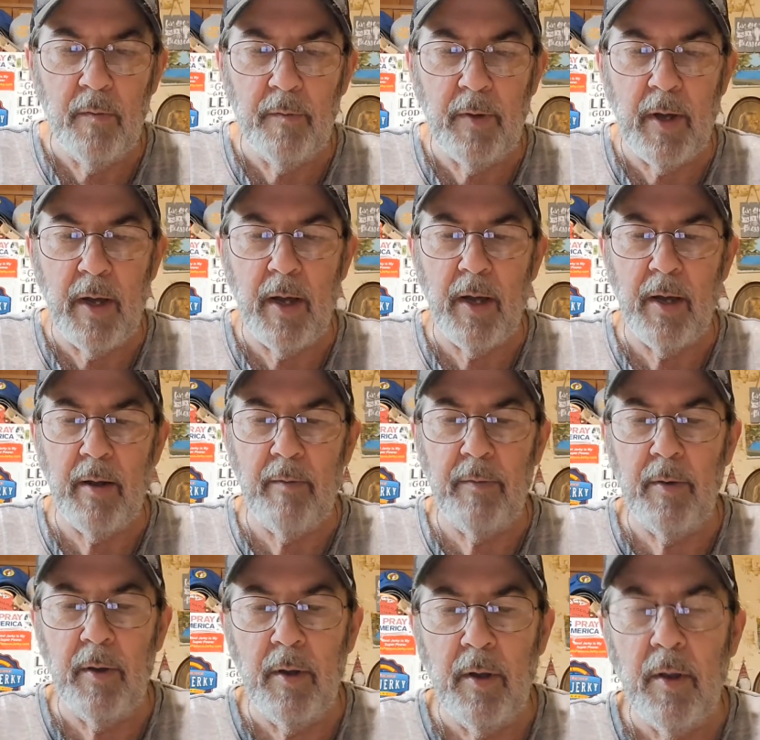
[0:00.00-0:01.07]

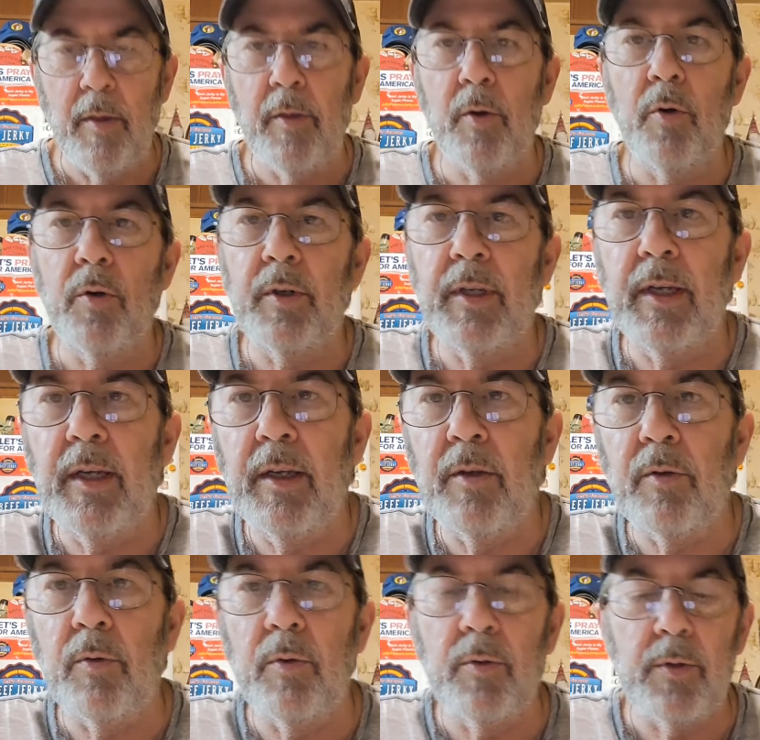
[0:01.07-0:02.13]
5:13
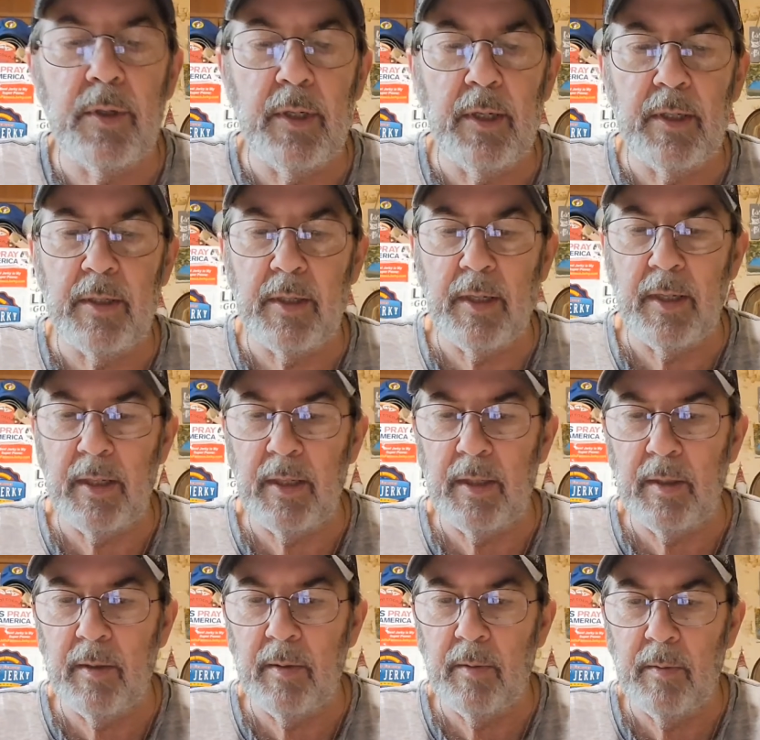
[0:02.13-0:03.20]
through 16.